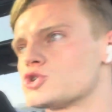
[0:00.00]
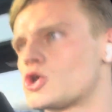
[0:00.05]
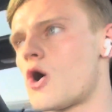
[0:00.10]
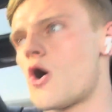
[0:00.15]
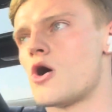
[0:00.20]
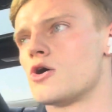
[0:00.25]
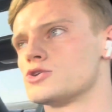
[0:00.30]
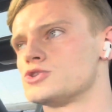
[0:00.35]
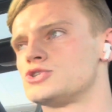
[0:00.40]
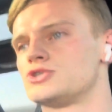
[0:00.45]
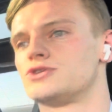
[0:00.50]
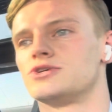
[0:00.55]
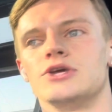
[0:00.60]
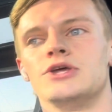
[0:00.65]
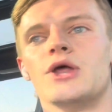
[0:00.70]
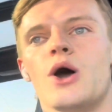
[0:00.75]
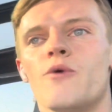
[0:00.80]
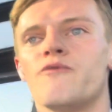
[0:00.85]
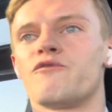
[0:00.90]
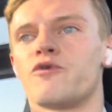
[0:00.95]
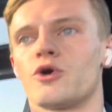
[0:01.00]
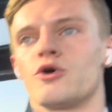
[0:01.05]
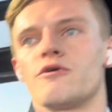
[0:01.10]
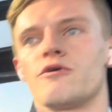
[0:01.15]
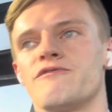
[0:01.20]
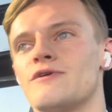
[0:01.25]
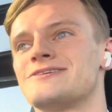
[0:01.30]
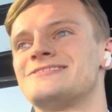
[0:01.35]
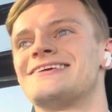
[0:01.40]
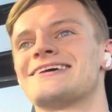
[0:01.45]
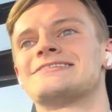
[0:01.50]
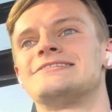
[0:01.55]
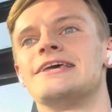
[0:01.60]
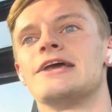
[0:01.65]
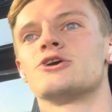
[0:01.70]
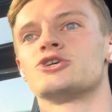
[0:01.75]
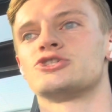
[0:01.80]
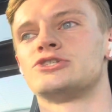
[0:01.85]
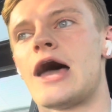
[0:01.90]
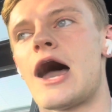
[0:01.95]
calls, you know, for 6
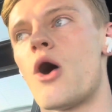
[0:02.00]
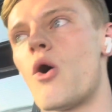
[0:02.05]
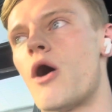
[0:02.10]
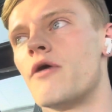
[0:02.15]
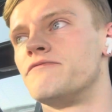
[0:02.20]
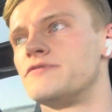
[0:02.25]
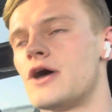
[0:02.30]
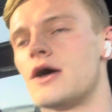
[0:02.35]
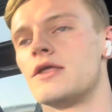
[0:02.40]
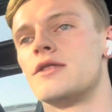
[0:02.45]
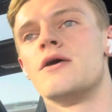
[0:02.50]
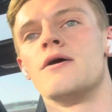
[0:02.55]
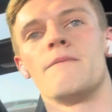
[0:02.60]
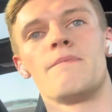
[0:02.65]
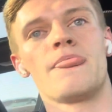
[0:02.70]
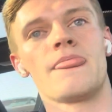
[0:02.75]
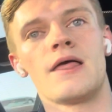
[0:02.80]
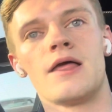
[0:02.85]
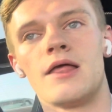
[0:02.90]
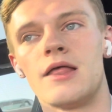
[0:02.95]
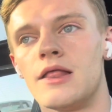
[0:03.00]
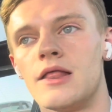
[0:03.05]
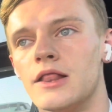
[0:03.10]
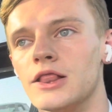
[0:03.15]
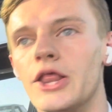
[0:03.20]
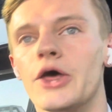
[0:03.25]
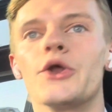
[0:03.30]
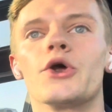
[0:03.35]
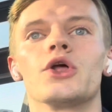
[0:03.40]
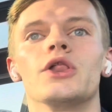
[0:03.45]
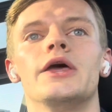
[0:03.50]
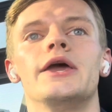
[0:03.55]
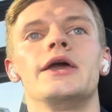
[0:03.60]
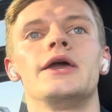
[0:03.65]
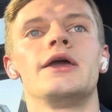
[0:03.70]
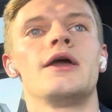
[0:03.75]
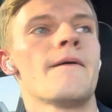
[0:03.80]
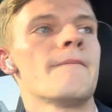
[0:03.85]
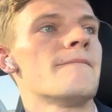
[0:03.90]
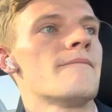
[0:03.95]
years now. I've done
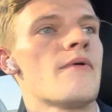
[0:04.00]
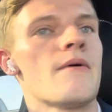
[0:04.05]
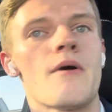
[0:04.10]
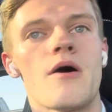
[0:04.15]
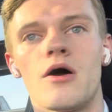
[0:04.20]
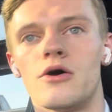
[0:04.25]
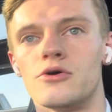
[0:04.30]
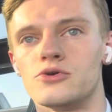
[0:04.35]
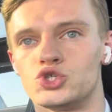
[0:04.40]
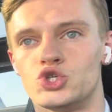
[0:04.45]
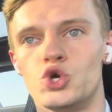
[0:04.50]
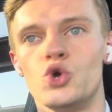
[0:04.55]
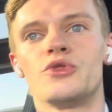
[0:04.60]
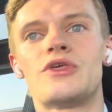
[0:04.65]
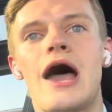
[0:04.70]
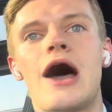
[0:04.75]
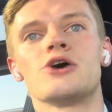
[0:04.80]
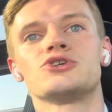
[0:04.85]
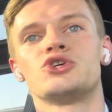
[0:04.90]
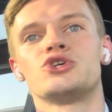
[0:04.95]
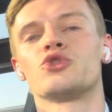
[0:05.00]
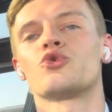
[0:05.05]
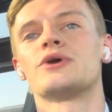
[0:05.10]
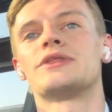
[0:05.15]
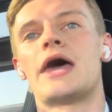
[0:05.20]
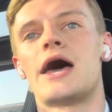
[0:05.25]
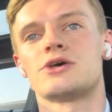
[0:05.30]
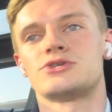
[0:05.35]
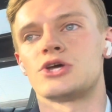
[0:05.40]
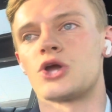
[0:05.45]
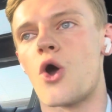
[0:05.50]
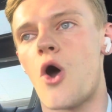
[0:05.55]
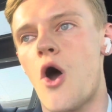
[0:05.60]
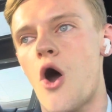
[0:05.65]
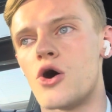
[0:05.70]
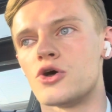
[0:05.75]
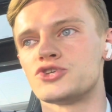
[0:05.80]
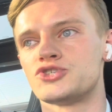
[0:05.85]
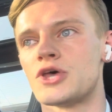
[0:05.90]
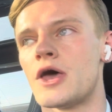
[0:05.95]
literally 2,000, 3,000
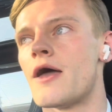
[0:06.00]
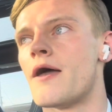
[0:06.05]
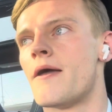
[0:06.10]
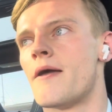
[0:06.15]
calls.